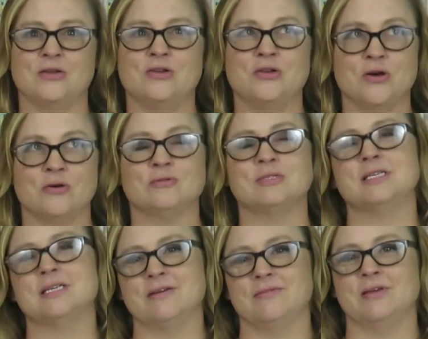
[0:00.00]
No
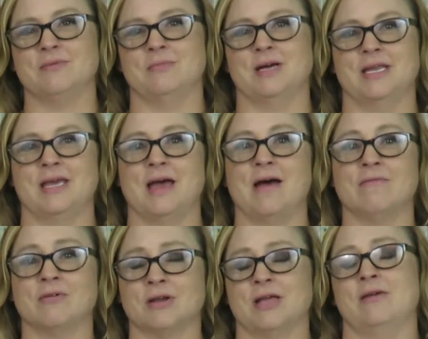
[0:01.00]
significant money
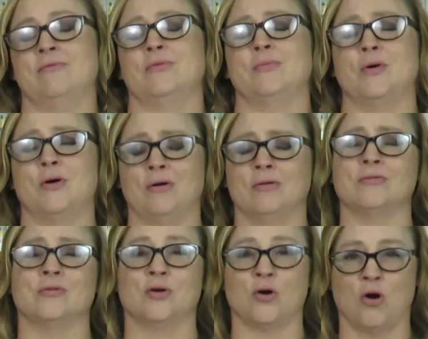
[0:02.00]
ever came from all
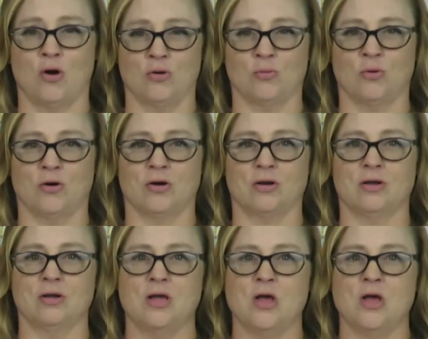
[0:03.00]
of her hard work.